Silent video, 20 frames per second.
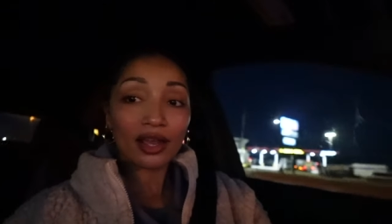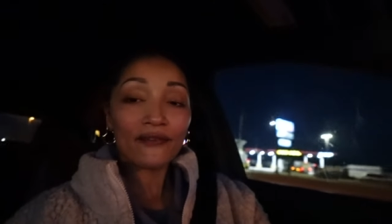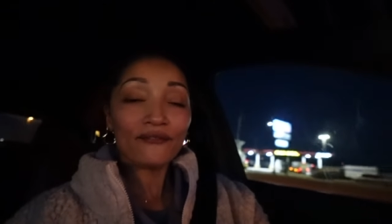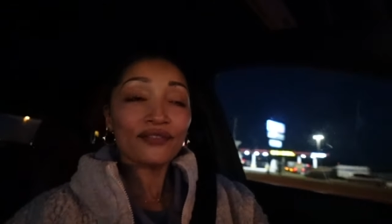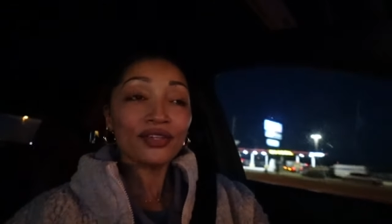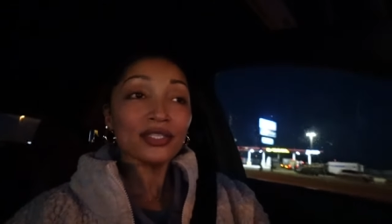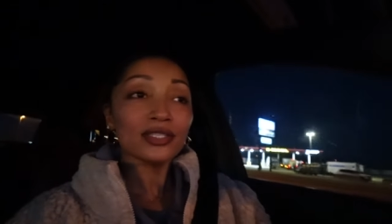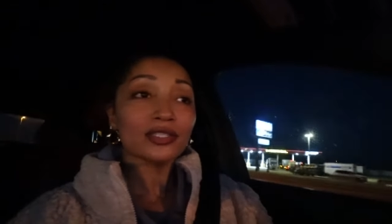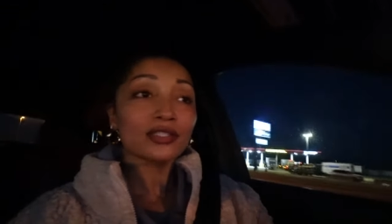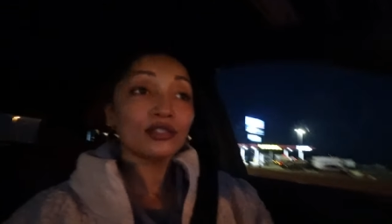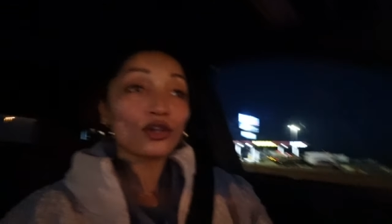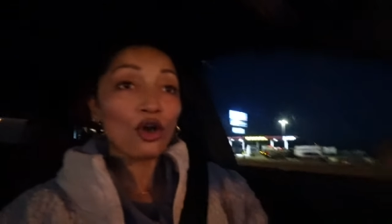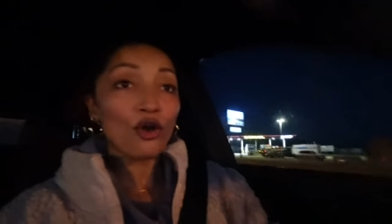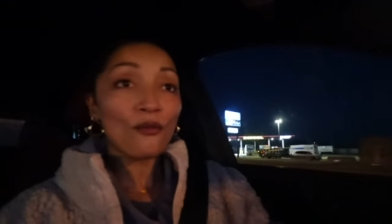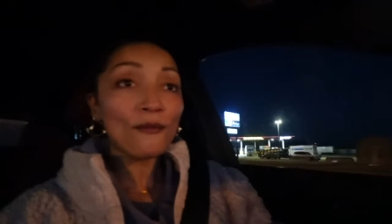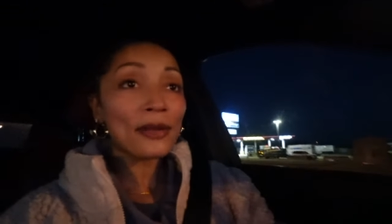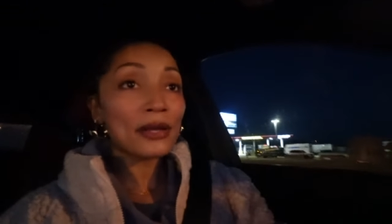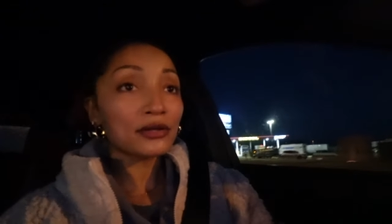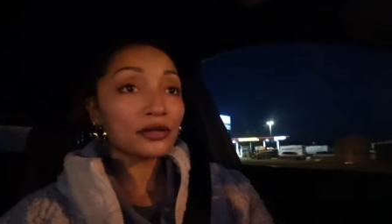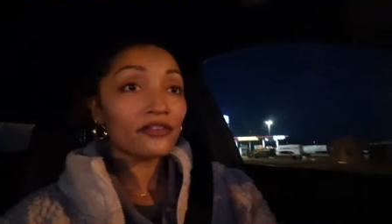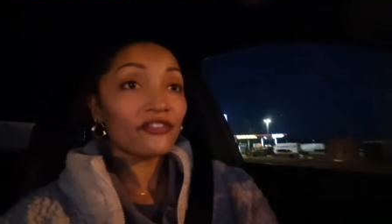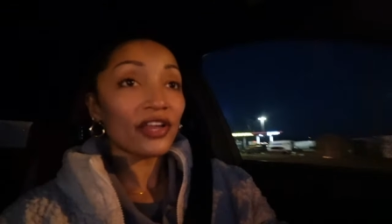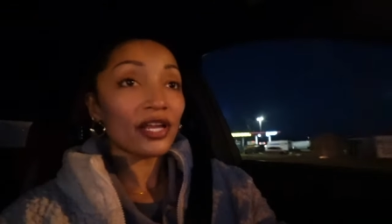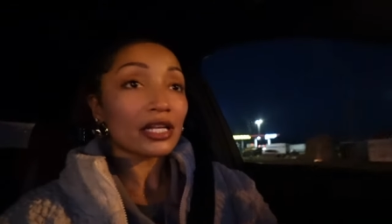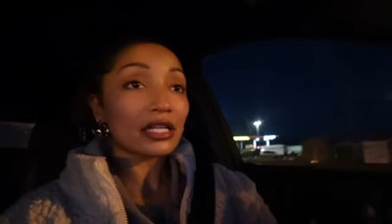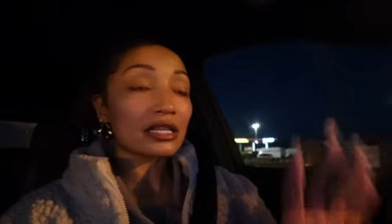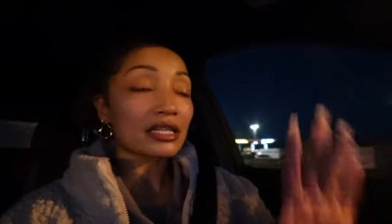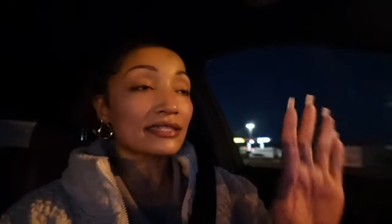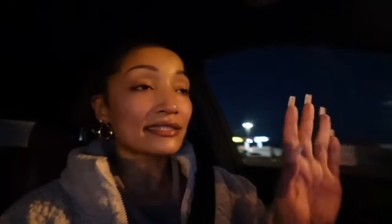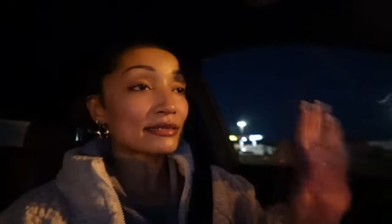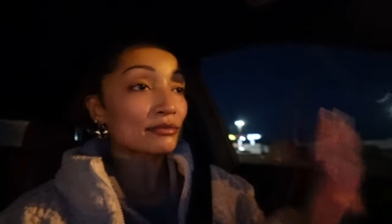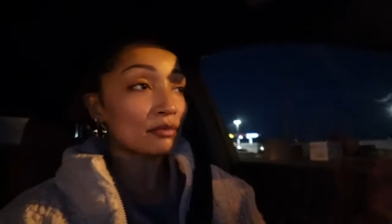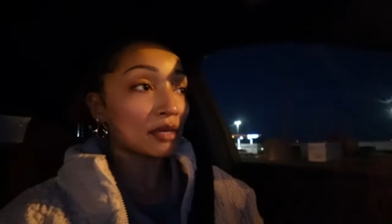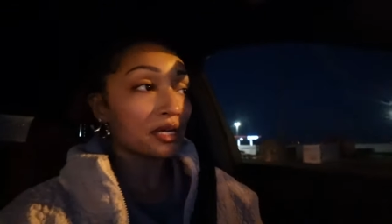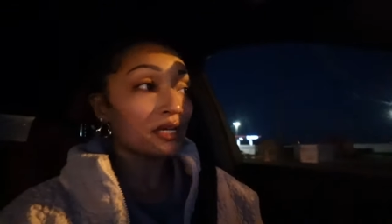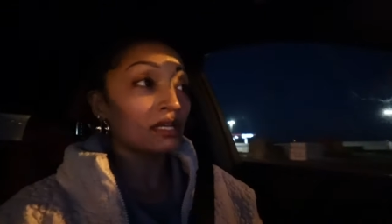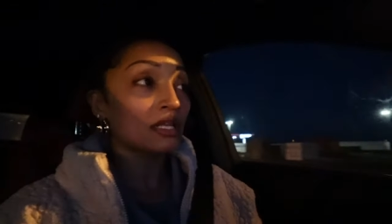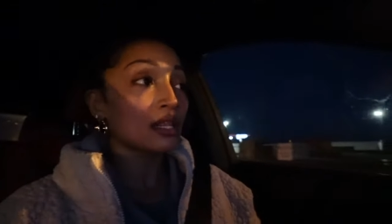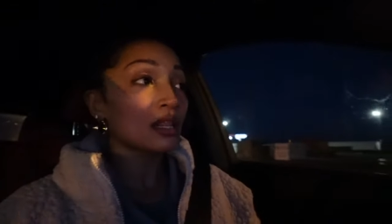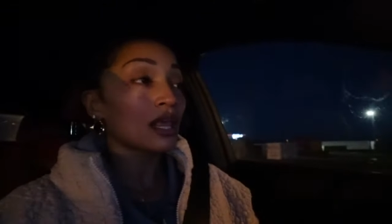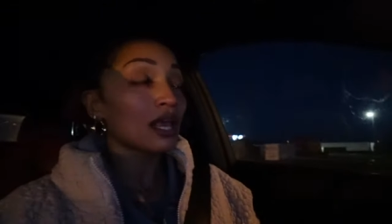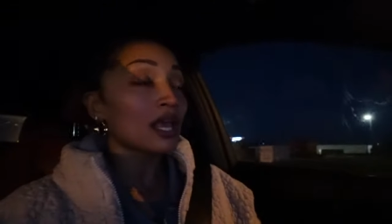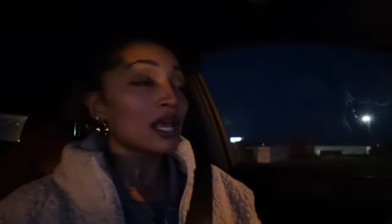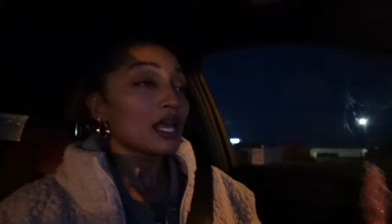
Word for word: I'm feeling so motivated this month.